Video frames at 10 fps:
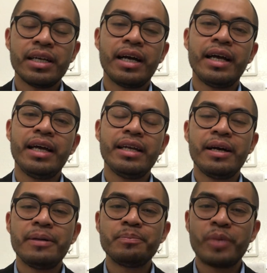And
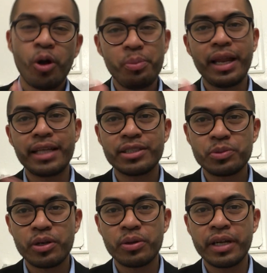I hope you like this
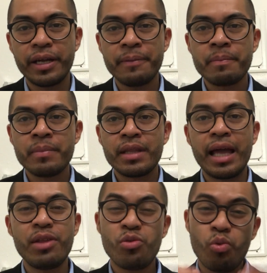one, okay?
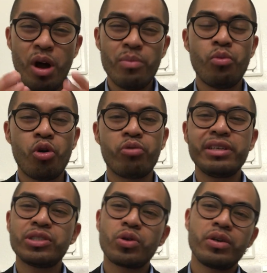And if you want more
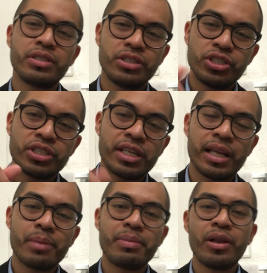resources, just
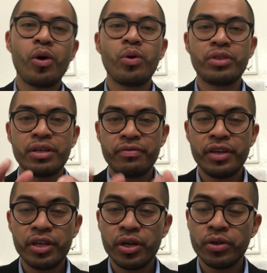click below the
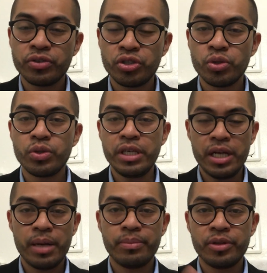video to the
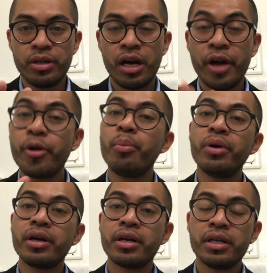
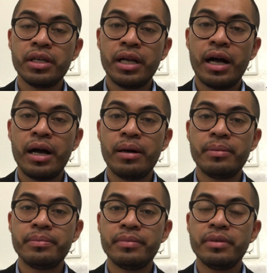audiobook
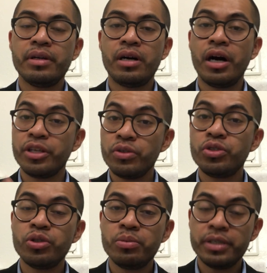on
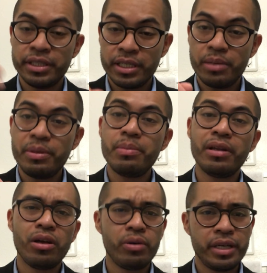YouTube. Is gonna be
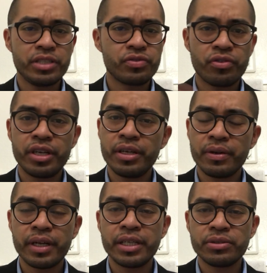below, and it's free,
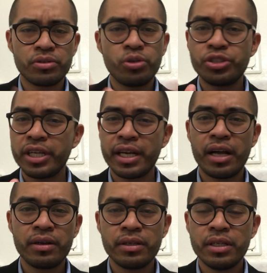okay? So go check it
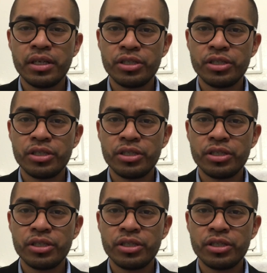out.